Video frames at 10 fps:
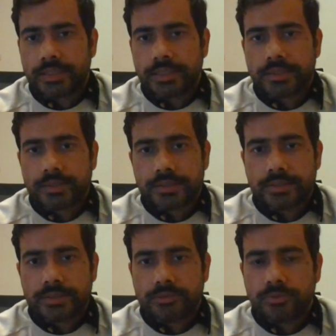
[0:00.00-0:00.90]
And
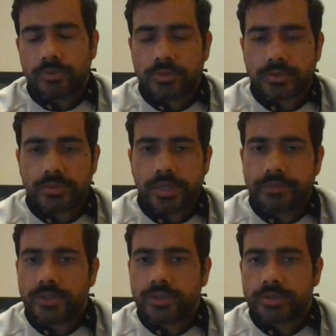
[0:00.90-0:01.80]
you also
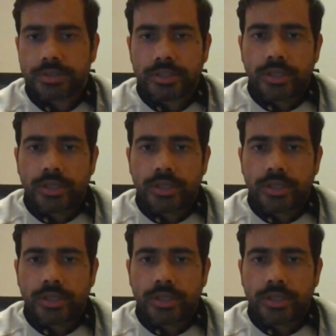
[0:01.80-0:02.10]
have this